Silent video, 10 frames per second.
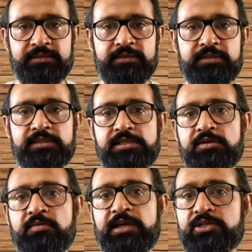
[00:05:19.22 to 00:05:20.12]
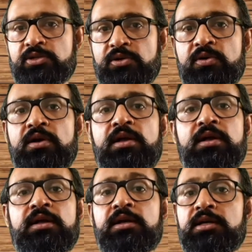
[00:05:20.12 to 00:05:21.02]
So make sure
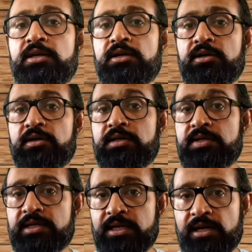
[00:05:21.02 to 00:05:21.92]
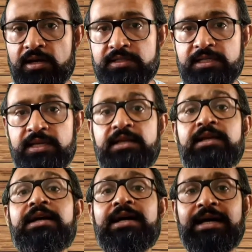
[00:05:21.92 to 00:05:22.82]
your trigger logic
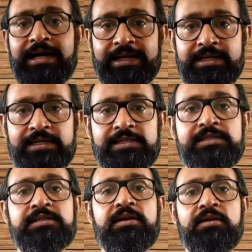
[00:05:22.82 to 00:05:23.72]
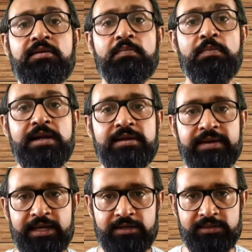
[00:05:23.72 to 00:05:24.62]
handles bulk
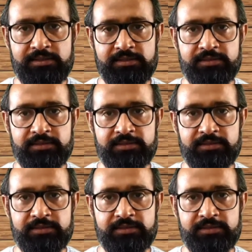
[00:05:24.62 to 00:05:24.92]
records.